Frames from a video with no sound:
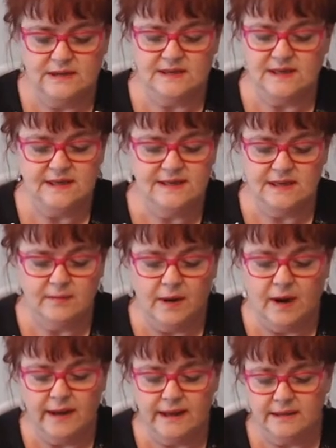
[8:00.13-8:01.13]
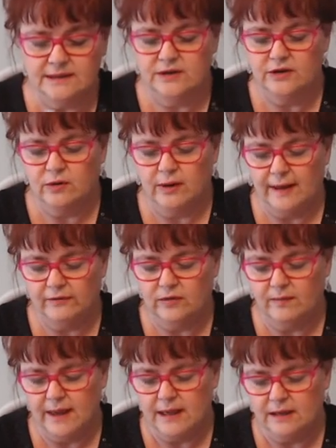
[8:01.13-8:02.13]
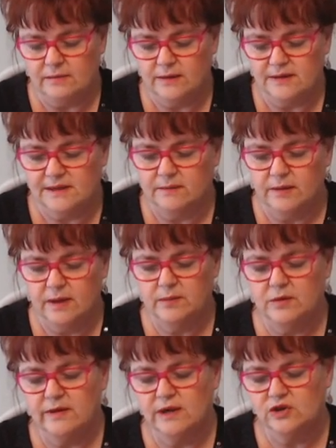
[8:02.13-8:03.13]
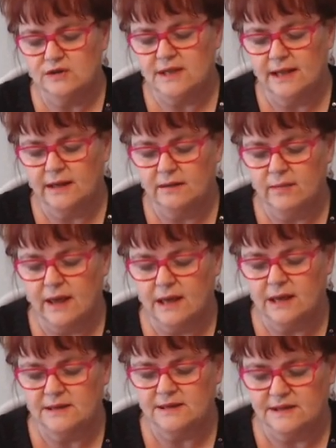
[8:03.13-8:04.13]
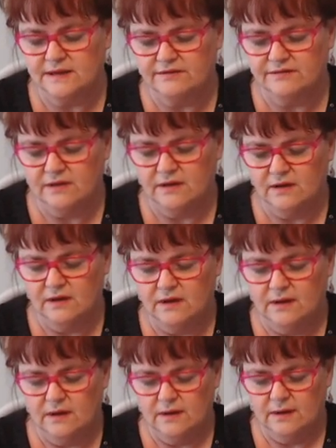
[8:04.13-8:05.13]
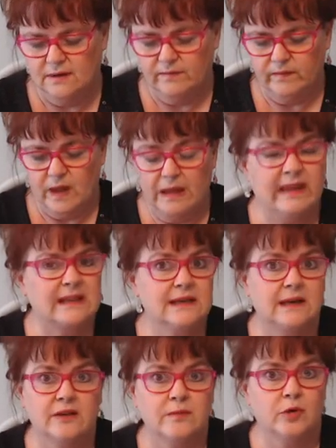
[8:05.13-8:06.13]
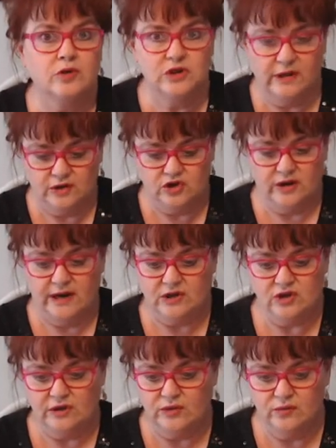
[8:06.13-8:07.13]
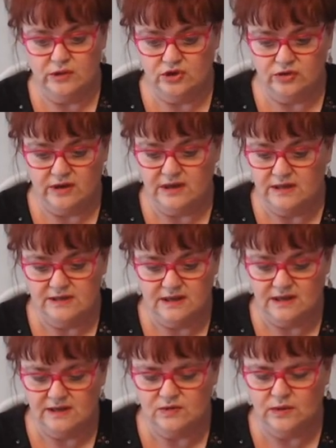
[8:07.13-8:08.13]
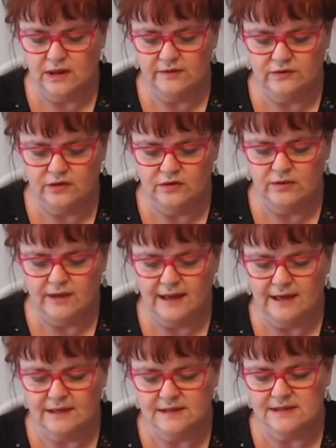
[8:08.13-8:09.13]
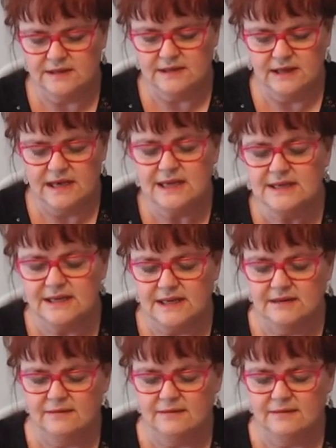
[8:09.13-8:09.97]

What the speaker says: easy to buy it. You don't have to make it. But some people, they just like making stuff. And that's another project that you can actually do with your kids. The kids would love to do that. It's easy.